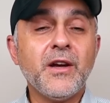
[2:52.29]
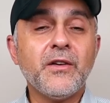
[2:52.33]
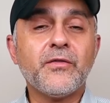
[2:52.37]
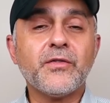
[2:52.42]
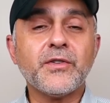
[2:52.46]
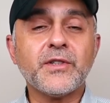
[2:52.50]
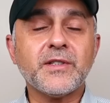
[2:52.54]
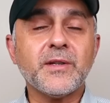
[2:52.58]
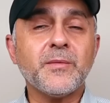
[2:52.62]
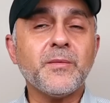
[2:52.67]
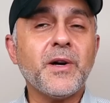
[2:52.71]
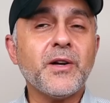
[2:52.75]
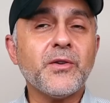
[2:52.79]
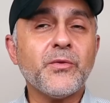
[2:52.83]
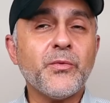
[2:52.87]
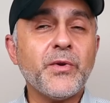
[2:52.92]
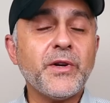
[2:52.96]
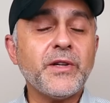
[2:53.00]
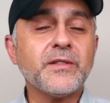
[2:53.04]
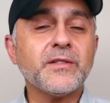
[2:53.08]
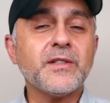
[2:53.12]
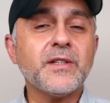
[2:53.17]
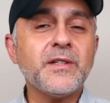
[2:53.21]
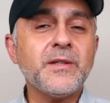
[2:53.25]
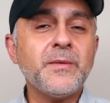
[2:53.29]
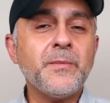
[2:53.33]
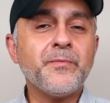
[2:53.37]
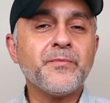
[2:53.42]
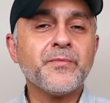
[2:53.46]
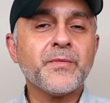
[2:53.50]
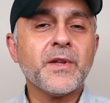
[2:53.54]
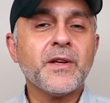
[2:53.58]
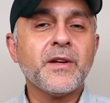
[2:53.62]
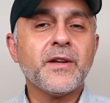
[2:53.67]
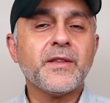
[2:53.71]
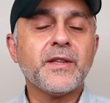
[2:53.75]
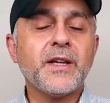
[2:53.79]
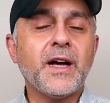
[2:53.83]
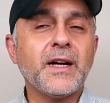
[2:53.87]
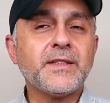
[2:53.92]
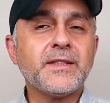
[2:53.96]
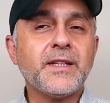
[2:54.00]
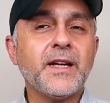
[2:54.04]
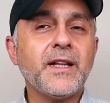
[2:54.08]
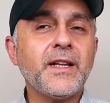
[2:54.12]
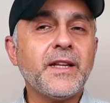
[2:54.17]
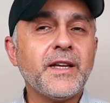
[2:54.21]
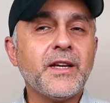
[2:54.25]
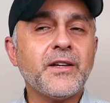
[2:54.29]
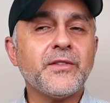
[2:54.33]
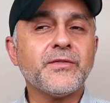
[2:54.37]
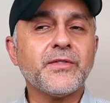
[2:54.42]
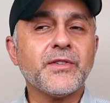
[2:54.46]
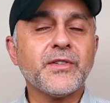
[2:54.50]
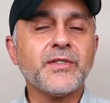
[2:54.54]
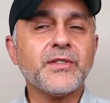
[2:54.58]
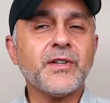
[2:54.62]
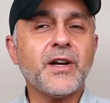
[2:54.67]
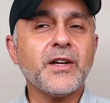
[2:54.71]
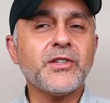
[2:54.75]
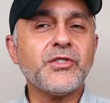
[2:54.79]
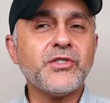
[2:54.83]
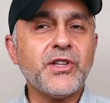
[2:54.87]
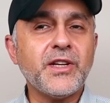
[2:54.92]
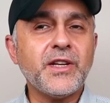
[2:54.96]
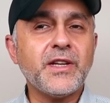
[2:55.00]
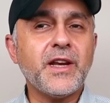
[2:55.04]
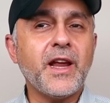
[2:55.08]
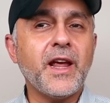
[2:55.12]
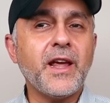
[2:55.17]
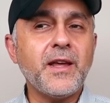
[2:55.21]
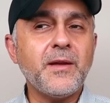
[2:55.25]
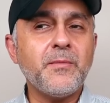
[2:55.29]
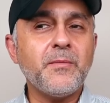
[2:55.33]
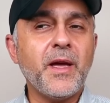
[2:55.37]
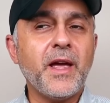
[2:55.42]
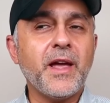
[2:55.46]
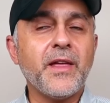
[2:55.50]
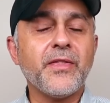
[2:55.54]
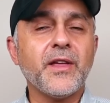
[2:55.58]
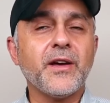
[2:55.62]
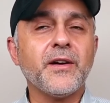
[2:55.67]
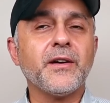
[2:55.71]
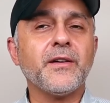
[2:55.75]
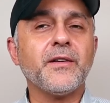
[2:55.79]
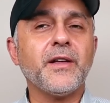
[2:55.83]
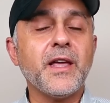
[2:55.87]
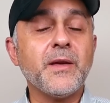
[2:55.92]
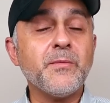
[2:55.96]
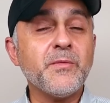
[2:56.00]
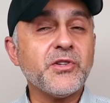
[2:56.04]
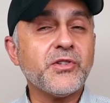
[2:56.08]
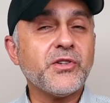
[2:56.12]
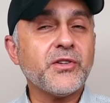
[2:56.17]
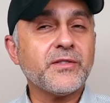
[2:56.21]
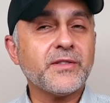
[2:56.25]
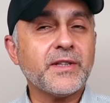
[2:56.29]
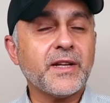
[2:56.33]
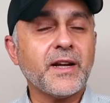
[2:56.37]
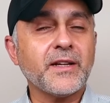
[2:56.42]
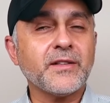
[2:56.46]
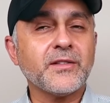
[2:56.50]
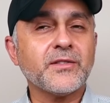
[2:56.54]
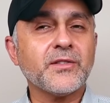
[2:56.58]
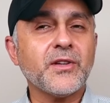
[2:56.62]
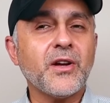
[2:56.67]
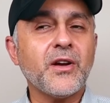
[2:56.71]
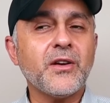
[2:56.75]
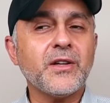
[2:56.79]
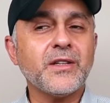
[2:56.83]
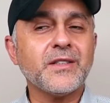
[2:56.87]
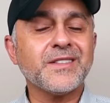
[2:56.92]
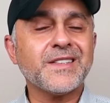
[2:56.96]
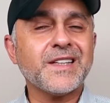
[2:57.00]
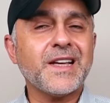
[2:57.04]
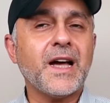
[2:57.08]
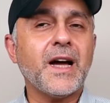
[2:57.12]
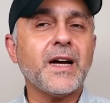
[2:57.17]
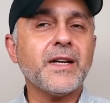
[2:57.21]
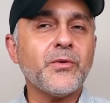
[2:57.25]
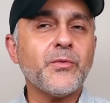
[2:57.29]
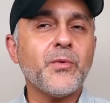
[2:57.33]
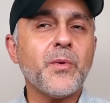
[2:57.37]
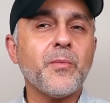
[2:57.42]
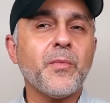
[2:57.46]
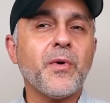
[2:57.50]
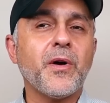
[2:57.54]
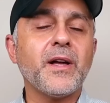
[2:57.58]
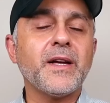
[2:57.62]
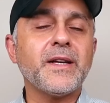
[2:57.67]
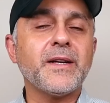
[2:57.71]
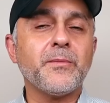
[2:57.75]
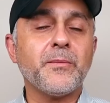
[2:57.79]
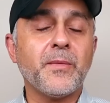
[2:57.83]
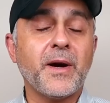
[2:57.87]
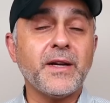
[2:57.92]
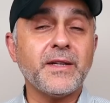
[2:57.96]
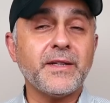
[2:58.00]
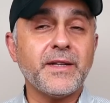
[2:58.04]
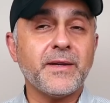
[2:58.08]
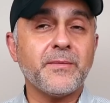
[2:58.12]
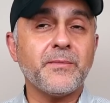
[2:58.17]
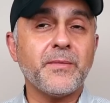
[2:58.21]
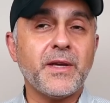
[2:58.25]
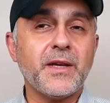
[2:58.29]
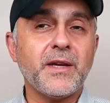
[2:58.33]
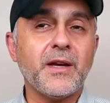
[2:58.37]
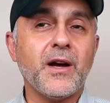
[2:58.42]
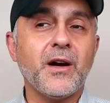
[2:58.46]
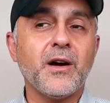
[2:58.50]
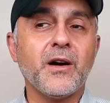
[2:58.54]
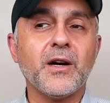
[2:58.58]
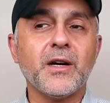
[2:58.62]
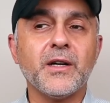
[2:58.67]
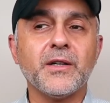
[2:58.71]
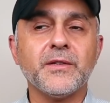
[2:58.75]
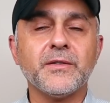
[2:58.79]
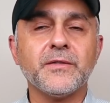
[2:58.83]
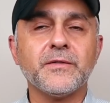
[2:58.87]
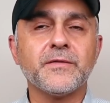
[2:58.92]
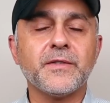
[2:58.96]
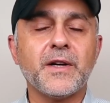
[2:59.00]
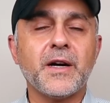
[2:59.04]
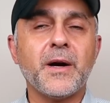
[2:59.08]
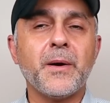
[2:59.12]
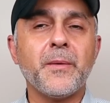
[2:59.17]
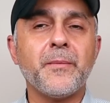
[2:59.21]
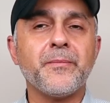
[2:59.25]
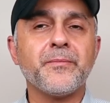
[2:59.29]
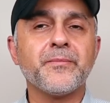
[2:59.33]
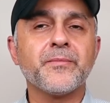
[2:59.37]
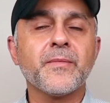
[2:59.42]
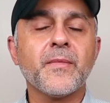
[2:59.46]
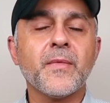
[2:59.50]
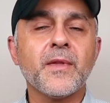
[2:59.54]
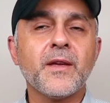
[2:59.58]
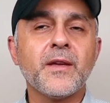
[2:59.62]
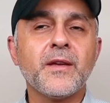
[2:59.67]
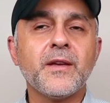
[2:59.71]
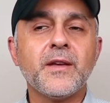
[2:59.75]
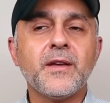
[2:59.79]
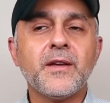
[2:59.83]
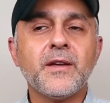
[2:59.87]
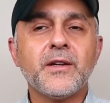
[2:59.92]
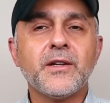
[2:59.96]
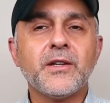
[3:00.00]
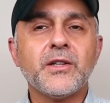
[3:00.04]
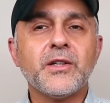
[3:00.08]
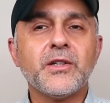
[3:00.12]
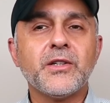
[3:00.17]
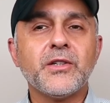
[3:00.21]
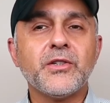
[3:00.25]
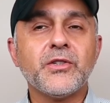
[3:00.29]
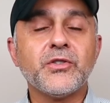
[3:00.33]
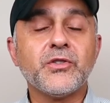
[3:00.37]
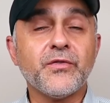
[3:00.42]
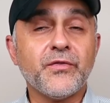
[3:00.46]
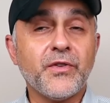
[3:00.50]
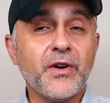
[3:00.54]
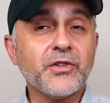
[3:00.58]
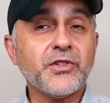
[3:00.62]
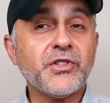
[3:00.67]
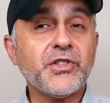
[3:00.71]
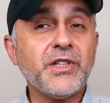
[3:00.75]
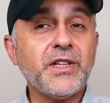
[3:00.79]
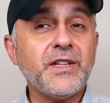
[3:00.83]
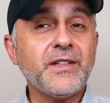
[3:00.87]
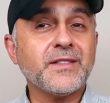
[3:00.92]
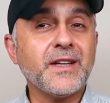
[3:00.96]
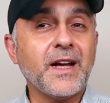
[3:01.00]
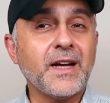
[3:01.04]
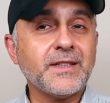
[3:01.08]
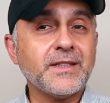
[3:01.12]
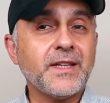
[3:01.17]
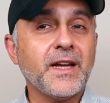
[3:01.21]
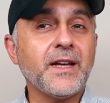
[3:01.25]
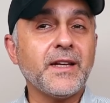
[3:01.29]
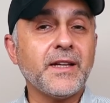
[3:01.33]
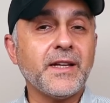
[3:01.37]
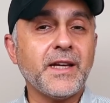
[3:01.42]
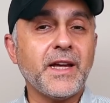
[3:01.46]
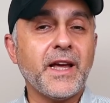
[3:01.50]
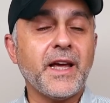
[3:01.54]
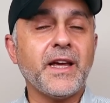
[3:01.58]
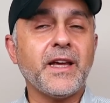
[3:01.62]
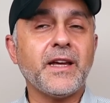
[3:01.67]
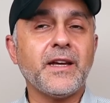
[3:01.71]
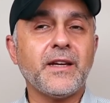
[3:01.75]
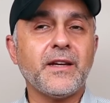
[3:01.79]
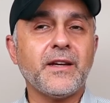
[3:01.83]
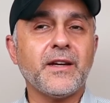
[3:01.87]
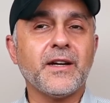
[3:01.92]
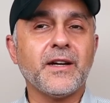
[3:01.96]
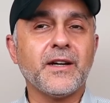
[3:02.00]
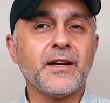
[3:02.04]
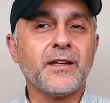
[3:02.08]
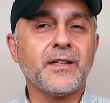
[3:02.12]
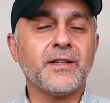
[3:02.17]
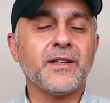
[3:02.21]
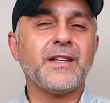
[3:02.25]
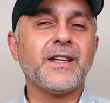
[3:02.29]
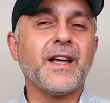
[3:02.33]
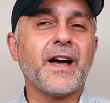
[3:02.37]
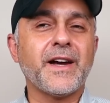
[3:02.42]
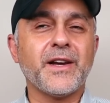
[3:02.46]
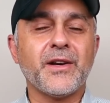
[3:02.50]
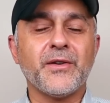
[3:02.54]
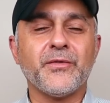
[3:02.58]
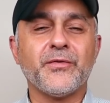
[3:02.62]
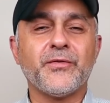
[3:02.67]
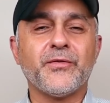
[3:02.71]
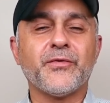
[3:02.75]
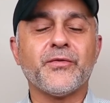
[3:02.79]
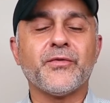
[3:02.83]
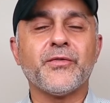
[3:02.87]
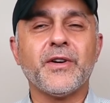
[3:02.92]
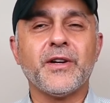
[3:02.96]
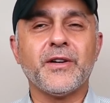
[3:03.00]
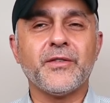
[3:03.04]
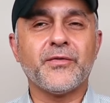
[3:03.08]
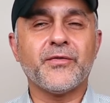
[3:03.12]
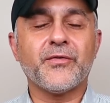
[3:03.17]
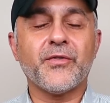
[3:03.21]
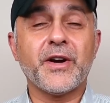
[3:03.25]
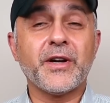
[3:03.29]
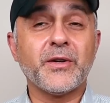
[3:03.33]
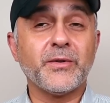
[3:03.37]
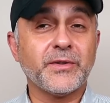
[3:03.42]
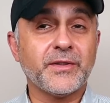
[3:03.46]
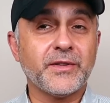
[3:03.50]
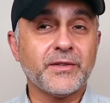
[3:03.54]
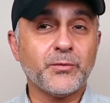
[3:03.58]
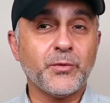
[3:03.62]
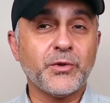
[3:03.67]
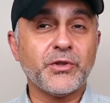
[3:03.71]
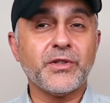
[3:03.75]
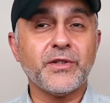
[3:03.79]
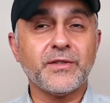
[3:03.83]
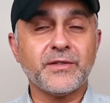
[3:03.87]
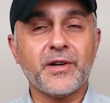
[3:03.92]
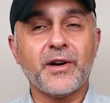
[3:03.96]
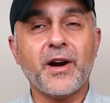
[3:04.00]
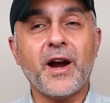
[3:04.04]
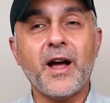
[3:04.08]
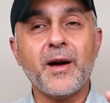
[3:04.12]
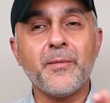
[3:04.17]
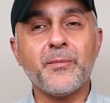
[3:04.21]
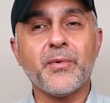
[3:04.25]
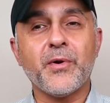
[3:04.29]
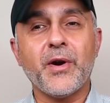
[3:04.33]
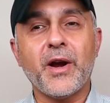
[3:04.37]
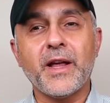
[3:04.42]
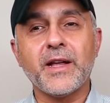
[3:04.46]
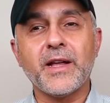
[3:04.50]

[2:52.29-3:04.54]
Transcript: For some odd reason, the Atelier Versace name and the images that I saw is kind of remind, reminding me of um, Givenchy's Atelier uh, line of uh, fragrances, which is their upper